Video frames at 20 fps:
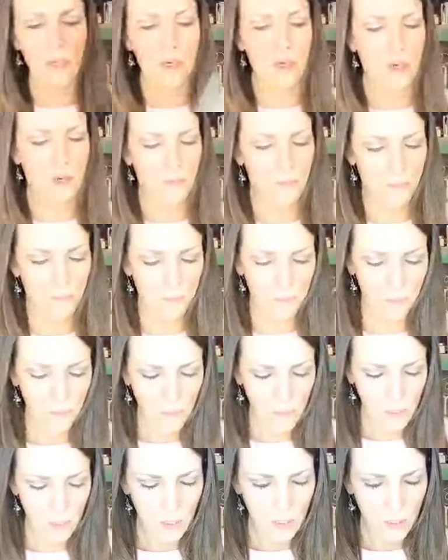there.
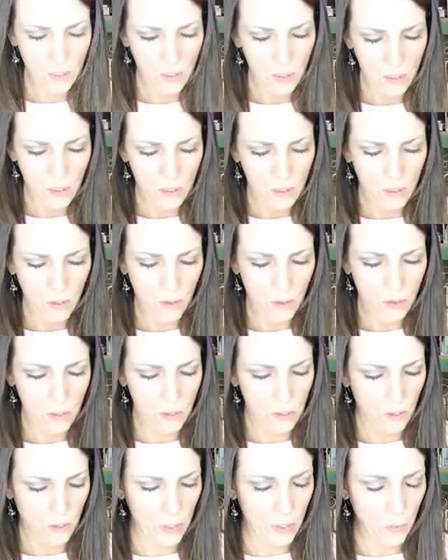You can
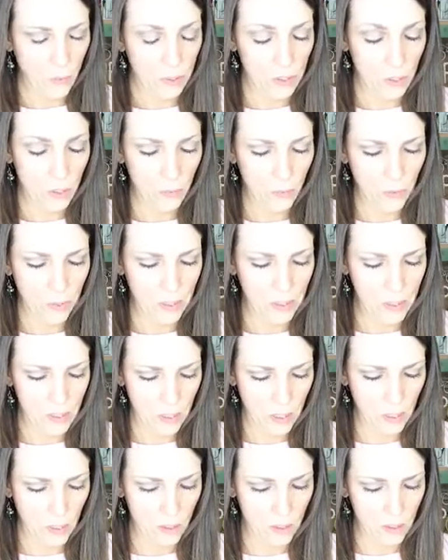still get Winter Woods,
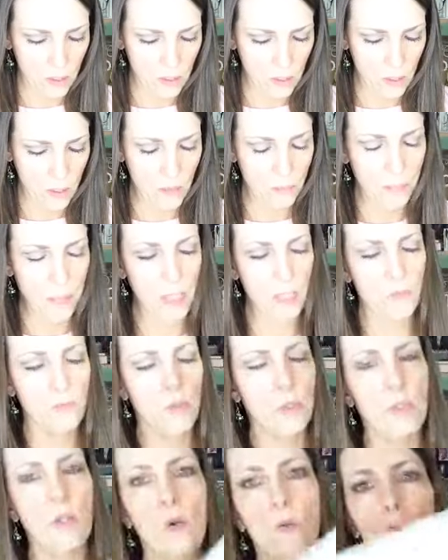thank goodness.
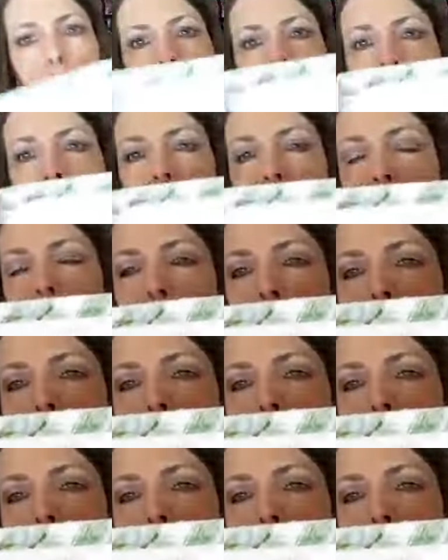Peaceful Noel is